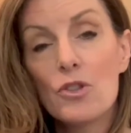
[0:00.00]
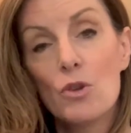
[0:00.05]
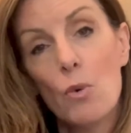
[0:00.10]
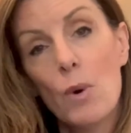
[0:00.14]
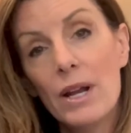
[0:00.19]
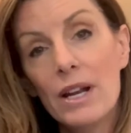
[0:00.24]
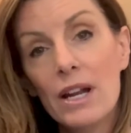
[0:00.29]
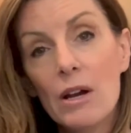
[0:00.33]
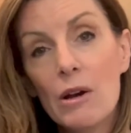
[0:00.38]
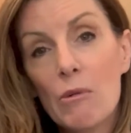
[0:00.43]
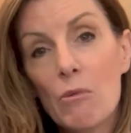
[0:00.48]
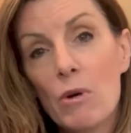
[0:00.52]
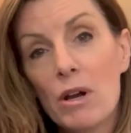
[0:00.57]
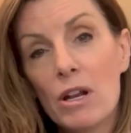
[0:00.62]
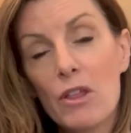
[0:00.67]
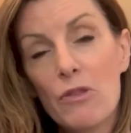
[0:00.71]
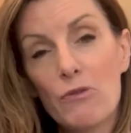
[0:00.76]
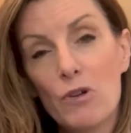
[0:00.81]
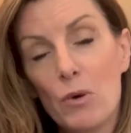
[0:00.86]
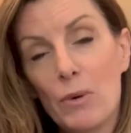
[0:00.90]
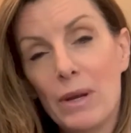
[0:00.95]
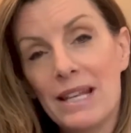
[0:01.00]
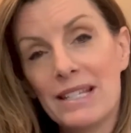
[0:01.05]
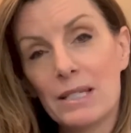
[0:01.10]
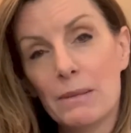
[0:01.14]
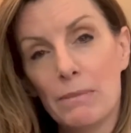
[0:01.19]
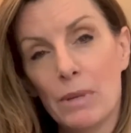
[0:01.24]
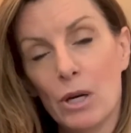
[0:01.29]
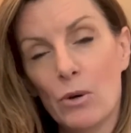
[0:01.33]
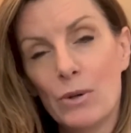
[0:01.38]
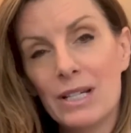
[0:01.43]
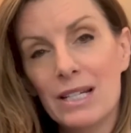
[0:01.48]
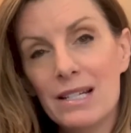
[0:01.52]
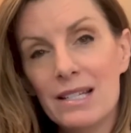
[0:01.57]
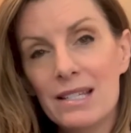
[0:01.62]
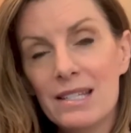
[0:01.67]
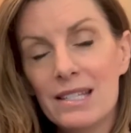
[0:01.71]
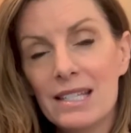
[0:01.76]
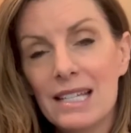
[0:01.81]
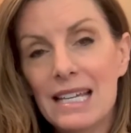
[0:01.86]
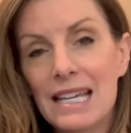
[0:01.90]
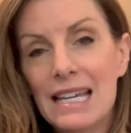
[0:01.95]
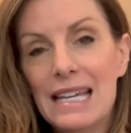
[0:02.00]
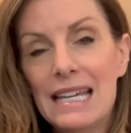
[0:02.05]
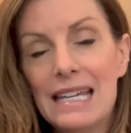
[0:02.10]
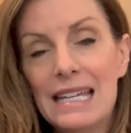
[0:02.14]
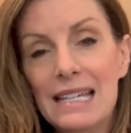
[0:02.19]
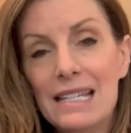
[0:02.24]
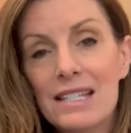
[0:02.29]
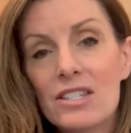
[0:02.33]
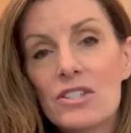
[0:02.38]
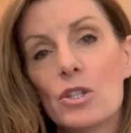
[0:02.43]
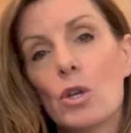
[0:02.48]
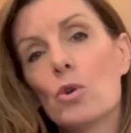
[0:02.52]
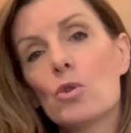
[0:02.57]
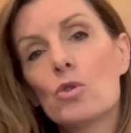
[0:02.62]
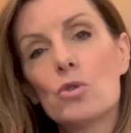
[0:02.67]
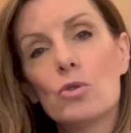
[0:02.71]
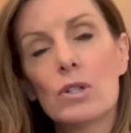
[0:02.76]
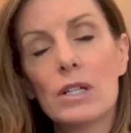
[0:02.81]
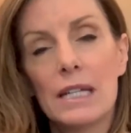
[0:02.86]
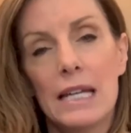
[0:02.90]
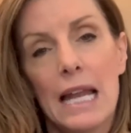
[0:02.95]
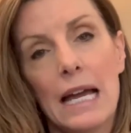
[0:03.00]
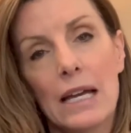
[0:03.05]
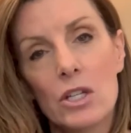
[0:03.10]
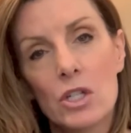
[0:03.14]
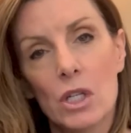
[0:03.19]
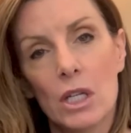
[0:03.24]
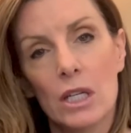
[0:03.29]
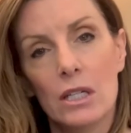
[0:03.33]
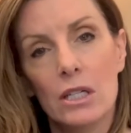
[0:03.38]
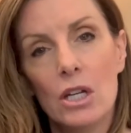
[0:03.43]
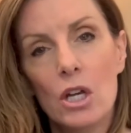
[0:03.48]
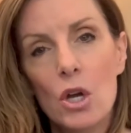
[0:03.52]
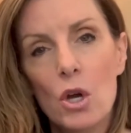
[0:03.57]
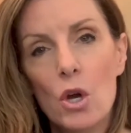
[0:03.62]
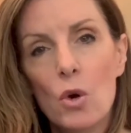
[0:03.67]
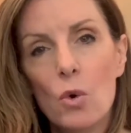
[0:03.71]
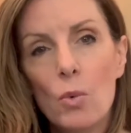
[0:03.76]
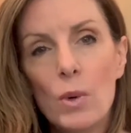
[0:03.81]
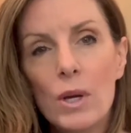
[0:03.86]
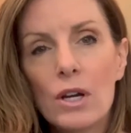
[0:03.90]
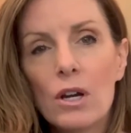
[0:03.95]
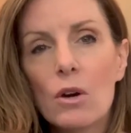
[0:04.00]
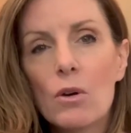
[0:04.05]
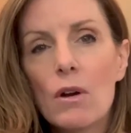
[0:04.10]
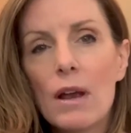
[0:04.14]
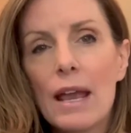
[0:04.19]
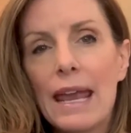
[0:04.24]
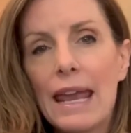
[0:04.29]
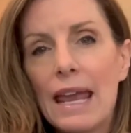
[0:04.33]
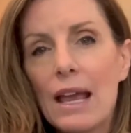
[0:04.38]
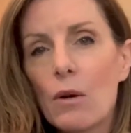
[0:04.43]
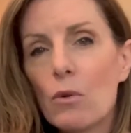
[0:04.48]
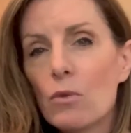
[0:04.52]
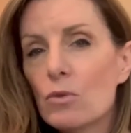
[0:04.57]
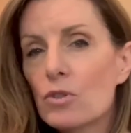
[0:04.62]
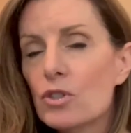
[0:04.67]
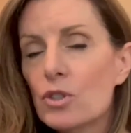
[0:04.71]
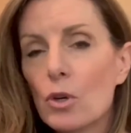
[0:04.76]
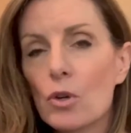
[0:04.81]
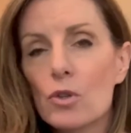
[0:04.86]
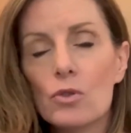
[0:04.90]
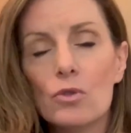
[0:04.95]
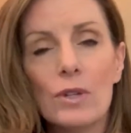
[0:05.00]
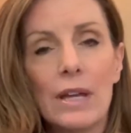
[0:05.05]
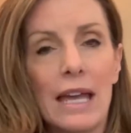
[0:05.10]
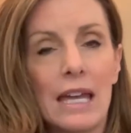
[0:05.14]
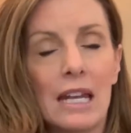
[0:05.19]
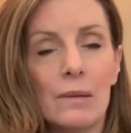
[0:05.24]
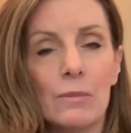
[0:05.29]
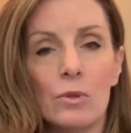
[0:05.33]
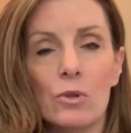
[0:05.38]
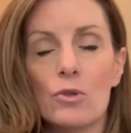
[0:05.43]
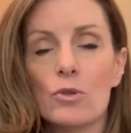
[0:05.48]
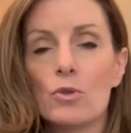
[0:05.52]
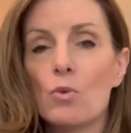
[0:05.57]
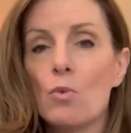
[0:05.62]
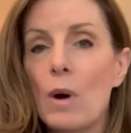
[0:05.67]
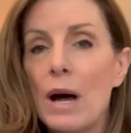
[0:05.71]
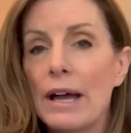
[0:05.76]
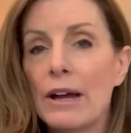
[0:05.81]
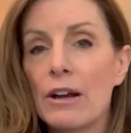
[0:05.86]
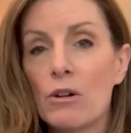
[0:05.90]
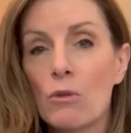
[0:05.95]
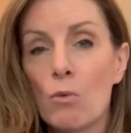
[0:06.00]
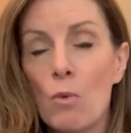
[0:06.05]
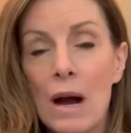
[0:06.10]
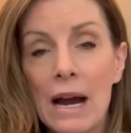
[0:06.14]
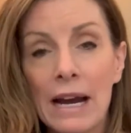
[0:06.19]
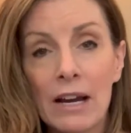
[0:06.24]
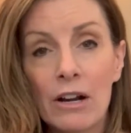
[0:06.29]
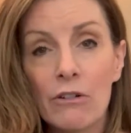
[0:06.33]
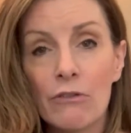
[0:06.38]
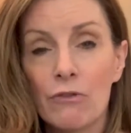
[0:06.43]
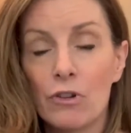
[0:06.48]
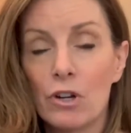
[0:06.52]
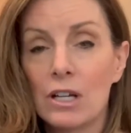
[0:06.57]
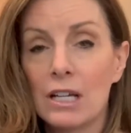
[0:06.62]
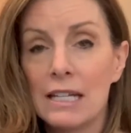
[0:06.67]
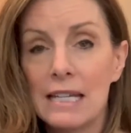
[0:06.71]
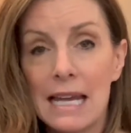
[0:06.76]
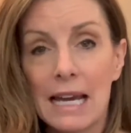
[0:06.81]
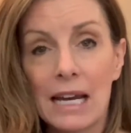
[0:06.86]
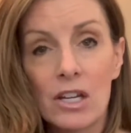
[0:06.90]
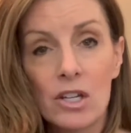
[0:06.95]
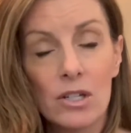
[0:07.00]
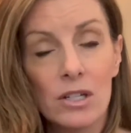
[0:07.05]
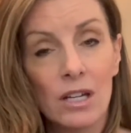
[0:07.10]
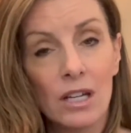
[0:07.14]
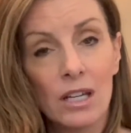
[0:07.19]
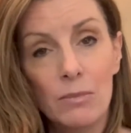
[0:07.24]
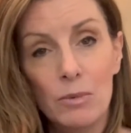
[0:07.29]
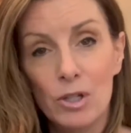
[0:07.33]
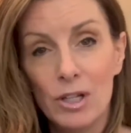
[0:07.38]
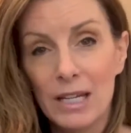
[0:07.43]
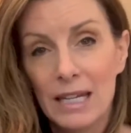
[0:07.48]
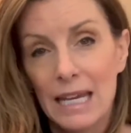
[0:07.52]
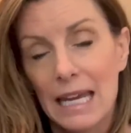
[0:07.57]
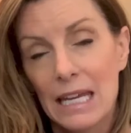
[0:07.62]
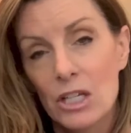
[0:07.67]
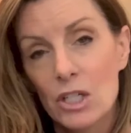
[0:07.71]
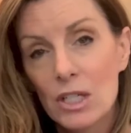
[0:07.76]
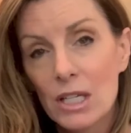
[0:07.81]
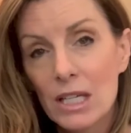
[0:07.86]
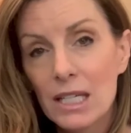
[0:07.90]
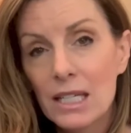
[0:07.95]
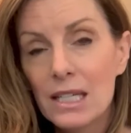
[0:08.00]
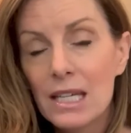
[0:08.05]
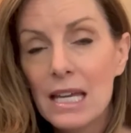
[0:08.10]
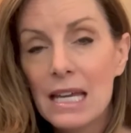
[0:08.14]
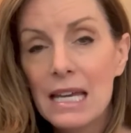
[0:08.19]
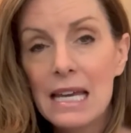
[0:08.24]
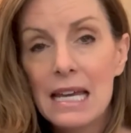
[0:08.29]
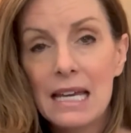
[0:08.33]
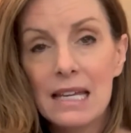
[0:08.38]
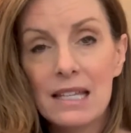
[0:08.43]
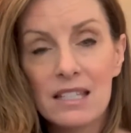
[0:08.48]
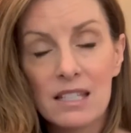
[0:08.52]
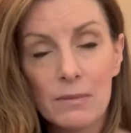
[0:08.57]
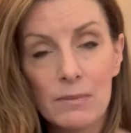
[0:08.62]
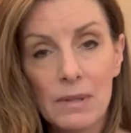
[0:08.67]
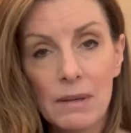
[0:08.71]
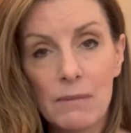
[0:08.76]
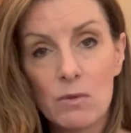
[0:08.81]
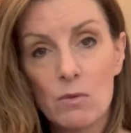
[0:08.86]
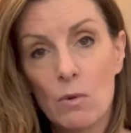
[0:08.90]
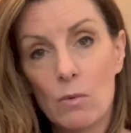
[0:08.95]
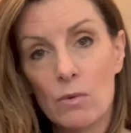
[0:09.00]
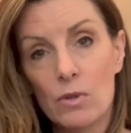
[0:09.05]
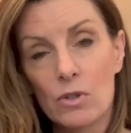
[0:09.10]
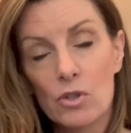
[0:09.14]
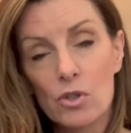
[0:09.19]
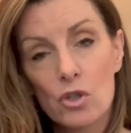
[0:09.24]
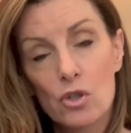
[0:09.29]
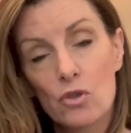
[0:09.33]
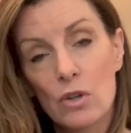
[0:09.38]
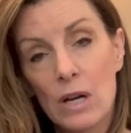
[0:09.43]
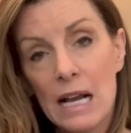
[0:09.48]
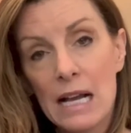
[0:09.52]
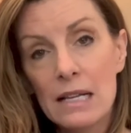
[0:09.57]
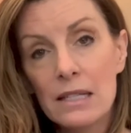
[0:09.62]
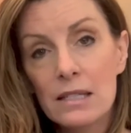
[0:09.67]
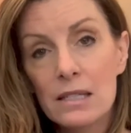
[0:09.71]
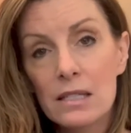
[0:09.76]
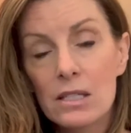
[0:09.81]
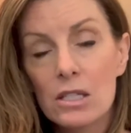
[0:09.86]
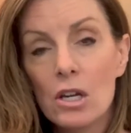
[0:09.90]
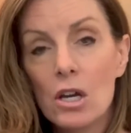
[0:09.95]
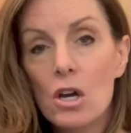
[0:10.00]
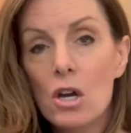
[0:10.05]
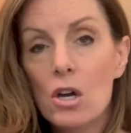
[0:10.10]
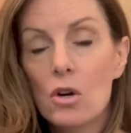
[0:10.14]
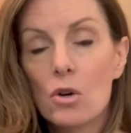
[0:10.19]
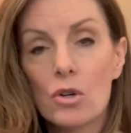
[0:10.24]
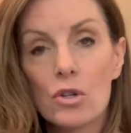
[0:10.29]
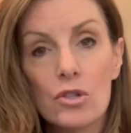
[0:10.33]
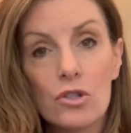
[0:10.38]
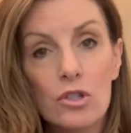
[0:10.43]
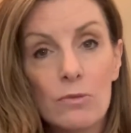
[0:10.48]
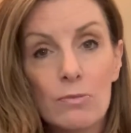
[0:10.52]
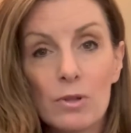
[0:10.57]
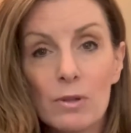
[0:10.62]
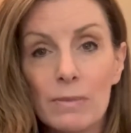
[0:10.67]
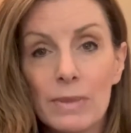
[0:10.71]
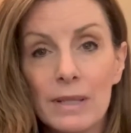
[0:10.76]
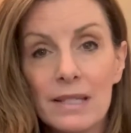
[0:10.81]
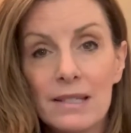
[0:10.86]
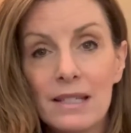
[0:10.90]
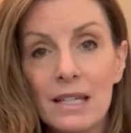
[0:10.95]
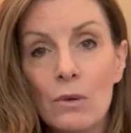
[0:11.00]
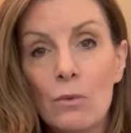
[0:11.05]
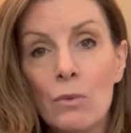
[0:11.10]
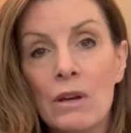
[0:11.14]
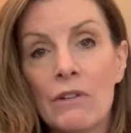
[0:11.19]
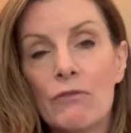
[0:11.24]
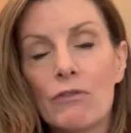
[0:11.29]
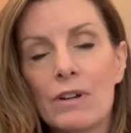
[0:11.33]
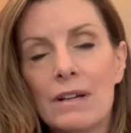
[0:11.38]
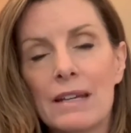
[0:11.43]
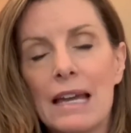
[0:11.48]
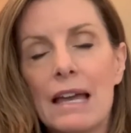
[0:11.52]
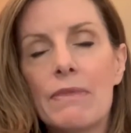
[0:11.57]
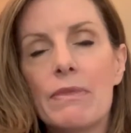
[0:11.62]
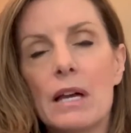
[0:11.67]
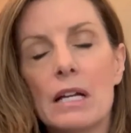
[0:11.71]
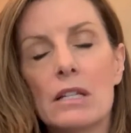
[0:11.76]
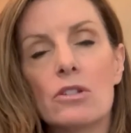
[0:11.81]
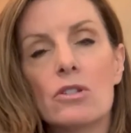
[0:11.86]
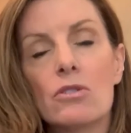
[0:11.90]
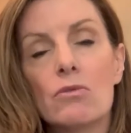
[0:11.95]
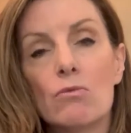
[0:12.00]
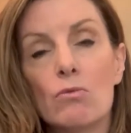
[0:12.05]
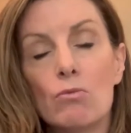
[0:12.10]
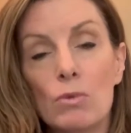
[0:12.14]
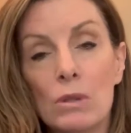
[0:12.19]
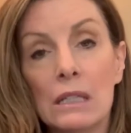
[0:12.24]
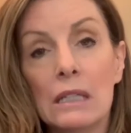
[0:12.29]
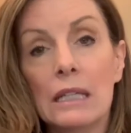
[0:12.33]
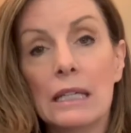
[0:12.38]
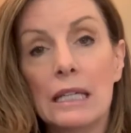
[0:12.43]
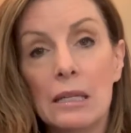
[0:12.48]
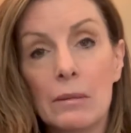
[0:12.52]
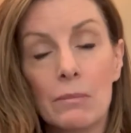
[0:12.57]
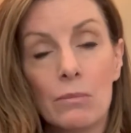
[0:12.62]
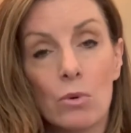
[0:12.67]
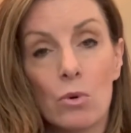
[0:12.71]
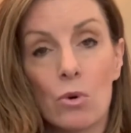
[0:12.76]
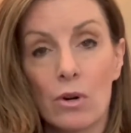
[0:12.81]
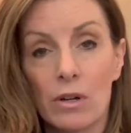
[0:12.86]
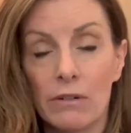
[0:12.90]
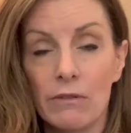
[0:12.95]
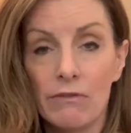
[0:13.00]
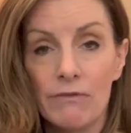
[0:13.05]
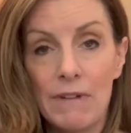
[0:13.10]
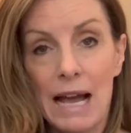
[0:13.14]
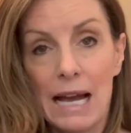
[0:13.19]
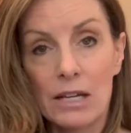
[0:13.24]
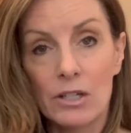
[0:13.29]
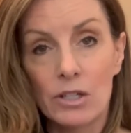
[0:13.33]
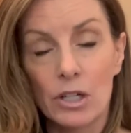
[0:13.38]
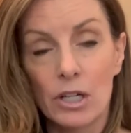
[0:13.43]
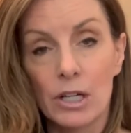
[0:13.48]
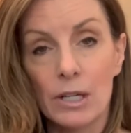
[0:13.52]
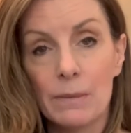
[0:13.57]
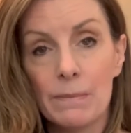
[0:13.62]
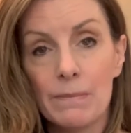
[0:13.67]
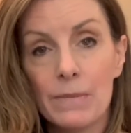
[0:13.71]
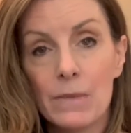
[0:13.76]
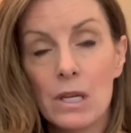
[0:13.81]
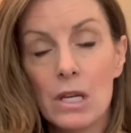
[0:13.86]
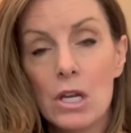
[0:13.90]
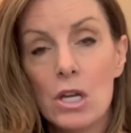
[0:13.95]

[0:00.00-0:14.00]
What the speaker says: The one I want to throw in as a bonus is social connection. We are social animals wired for connection and communication. And sometimes when we're stressed or super busy, we forget that's really important factor.